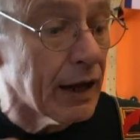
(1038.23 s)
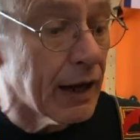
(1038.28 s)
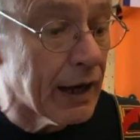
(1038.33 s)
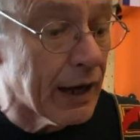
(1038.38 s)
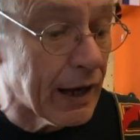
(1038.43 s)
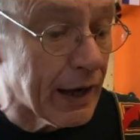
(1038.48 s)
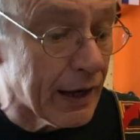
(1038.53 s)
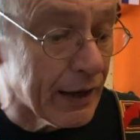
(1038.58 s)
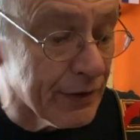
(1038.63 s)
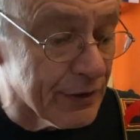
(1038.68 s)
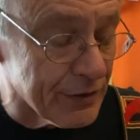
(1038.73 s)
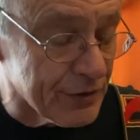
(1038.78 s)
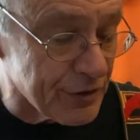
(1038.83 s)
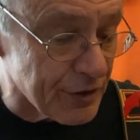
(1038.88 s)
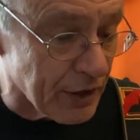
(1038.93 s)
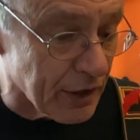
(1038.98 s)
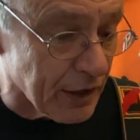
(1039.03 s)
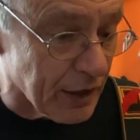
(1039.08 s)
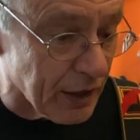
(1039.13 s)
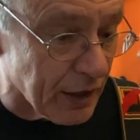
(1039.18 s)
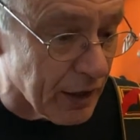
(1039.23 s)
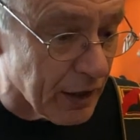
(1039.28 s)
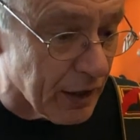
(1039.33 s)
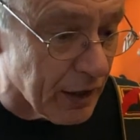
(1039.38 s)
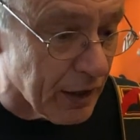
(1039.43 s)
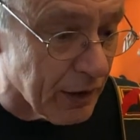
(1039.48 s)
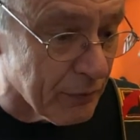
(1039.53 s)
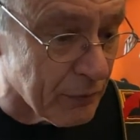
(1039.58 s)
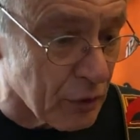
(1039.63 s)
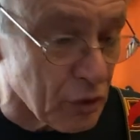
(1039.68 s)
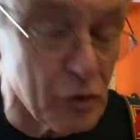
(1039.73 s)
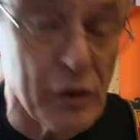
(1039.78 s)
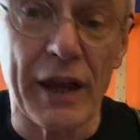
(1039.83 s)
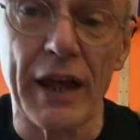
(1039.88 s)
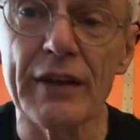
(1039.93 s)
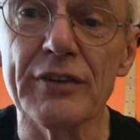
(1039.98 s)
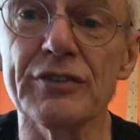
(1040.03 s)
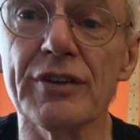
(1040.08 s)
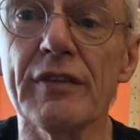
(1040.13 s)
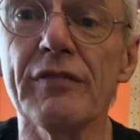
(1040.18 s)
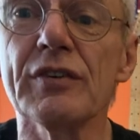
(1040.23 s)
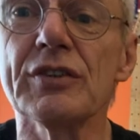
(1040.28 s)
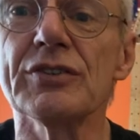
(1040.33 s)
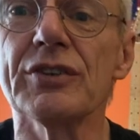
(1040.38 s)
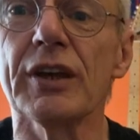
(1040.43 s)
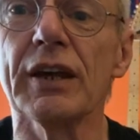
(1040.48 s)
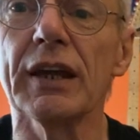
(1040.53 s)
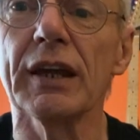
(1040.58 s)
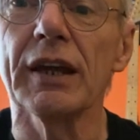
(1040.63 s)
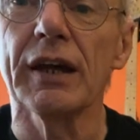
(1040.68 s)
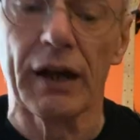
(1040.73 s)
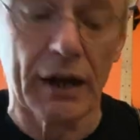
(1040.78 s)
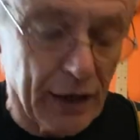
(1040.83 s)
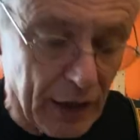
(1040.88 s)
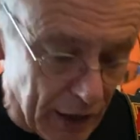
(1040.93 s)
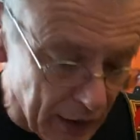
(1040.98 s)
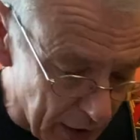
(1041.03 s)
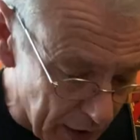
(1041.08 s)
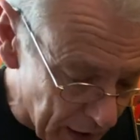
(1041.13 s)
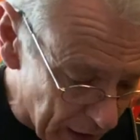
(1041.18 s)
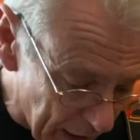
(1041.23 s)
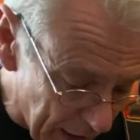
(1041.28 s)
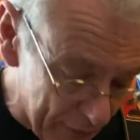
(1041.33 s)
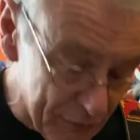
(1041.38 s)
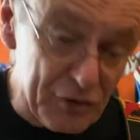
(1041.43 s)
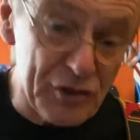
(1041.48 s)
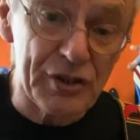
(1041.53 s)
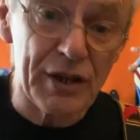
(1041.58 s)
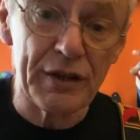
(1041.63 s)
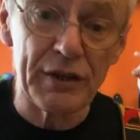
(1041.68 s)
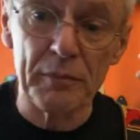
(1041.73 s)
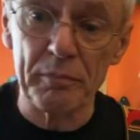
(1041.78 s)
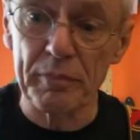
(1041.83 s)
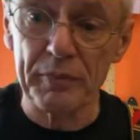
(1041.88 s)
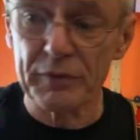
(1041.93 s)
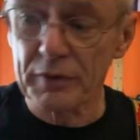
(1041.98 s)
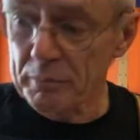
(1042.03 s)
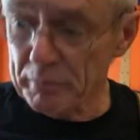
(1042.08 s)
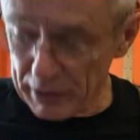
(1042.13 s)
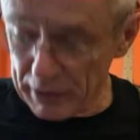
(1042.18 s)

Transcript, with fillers: and um, creativity, uh, I have to say the, the